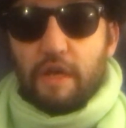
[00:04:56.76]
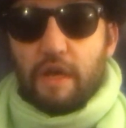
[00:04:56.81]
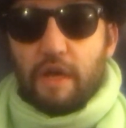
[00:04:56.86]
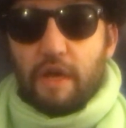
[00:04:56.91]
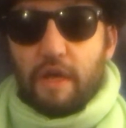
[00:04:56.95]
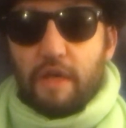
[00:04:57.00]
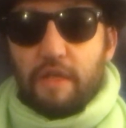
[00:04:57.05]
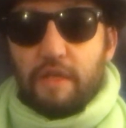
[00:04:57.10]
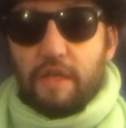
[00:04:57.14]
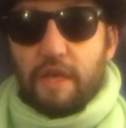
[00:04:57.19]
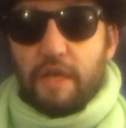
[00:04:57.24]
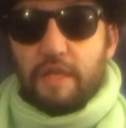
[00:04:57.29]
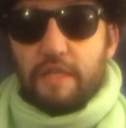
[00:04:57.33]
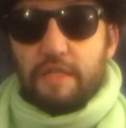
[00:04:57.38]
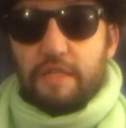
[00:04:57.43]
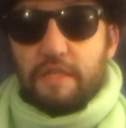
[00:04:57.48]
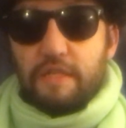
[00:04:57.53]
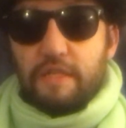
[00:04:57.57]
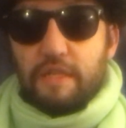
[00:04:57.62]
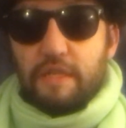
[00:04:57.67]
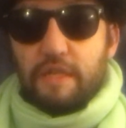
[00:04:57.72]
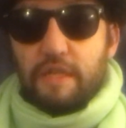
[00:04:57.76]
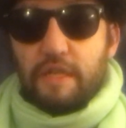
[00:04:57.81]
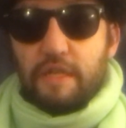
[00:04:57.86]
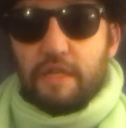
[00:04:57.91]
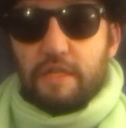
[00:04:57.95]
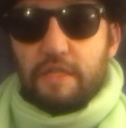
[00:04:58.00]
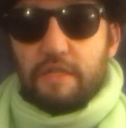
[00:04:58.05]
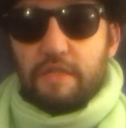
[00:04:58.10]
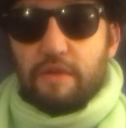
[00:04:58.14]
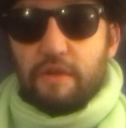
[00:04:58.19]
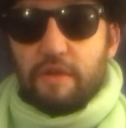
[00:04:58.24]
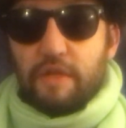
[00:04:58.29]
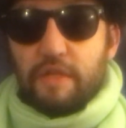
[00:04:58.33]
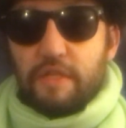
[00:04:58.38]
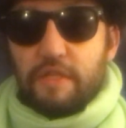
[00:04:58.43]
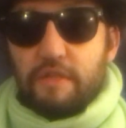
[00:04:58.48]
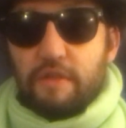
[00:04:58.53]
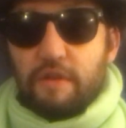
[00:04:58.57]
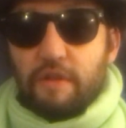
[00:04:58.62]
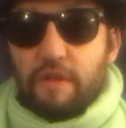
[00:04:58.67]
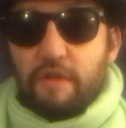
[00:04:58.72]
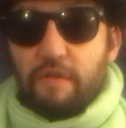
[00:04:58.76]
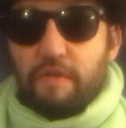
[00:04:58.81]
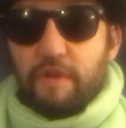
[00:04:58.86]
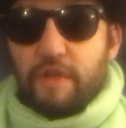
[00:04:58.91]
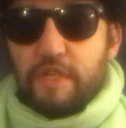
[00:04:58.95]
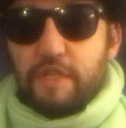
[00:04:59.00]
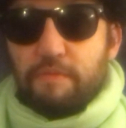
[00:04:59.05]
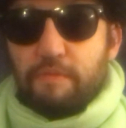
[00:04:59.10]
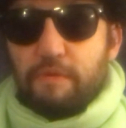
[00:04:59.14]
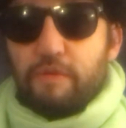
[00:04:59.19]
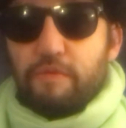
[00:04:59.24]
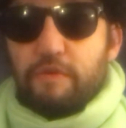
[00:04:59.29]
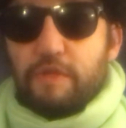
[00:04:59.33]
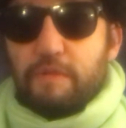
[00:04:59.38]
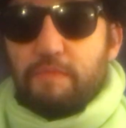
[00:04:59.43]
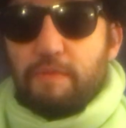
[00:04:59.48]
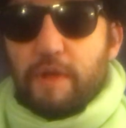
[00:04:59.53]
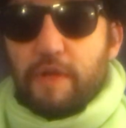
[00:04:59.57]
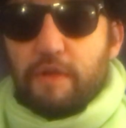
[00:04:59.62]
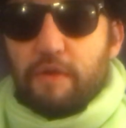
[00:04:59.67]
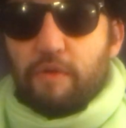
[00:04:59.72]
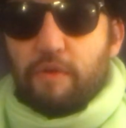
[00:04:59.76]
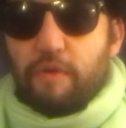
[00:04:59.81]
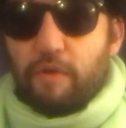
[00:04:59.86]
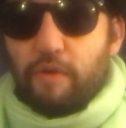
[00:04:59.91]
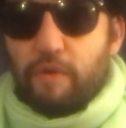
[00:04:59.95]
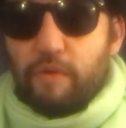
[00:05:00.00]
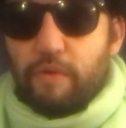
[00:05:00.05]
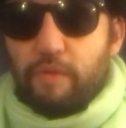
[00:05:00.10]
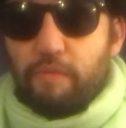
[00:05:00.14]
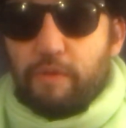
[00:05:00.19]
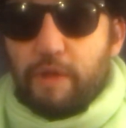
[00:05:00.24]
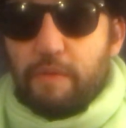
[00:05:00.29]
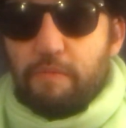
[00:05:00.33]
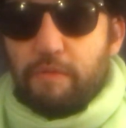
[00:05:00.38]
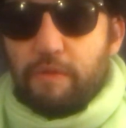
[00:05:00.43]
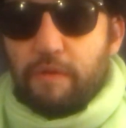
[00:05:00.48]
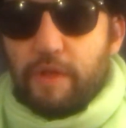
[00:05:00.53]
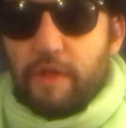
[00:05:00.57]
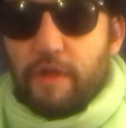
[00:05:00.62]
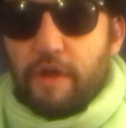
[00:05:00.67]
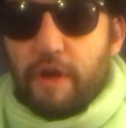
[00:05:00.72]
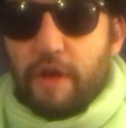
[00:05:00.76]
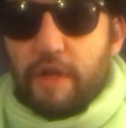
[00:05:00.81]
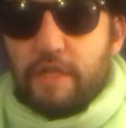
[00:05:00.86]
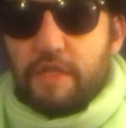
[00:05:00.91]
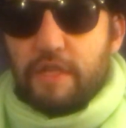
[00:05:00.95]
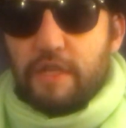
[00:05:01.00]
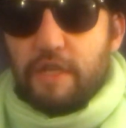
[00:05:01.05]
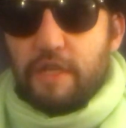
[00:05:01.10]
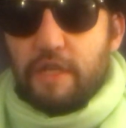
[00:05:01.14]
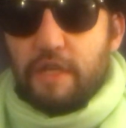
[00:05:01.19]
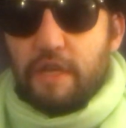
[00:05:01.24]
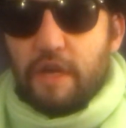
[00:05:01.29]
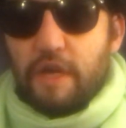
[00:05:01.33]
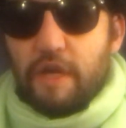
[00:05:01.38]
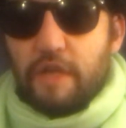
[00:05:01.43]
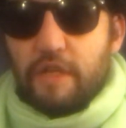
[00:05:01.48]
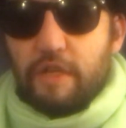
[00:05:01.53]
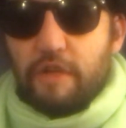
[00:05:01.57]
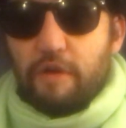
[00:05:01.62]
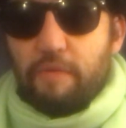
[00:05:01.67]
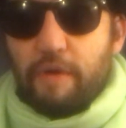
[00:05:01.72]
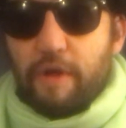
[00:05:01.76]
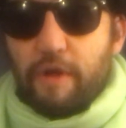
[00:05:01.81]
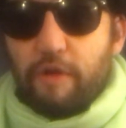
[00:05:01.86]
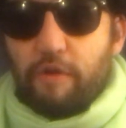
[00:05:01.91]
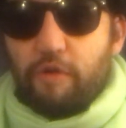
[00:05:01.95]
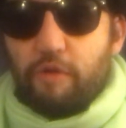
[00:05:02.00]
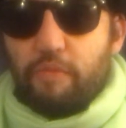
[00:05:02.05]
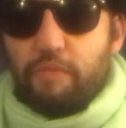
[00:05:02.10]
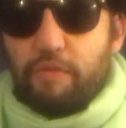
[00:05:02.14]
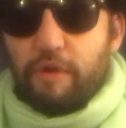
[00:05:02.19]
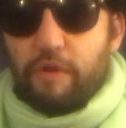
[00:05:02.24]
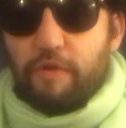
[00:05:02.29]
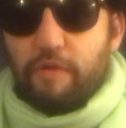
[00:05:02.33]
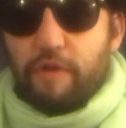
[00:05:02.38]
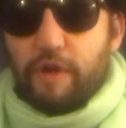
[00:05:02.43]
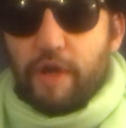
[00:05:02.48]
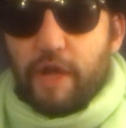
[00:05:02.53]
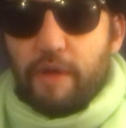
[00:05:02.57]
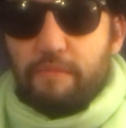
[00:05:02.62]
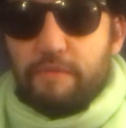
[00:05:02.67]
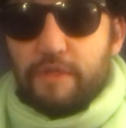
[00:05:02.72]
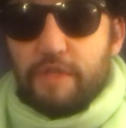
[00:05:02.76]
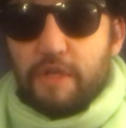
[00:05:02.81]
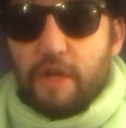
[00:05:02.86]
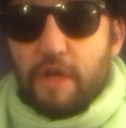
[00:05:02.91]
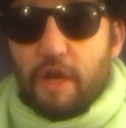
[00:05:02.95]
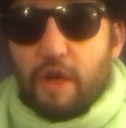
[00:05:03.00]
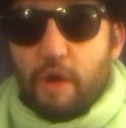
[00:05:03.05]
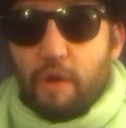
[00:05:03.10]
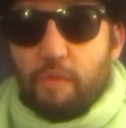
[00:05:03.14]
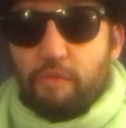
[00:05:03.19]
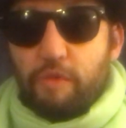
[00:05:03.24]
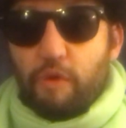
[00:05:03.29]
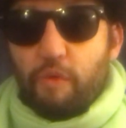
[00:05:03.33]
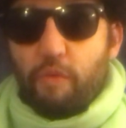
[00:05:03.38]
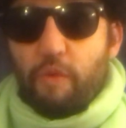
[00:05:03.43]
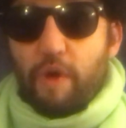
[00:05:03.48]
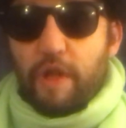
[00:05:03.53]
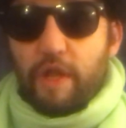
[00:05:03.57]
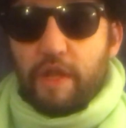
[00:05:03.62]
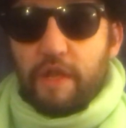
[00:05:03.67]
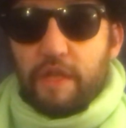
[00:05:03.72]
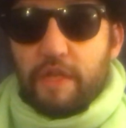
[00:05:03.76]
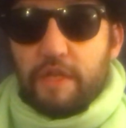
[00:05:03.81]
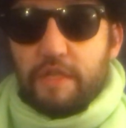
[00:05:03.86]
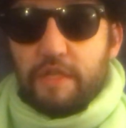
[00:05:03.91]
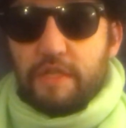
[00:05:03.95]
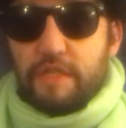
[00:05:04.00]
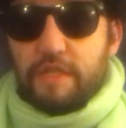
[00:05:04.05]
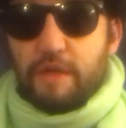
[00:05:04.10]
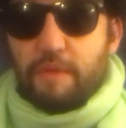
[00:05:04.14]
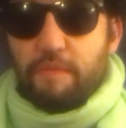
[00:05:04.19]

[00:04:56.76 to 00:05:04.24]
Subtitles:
Yes, it's not necessarily reasonable to expect all people in IT to know about all programs, but when it is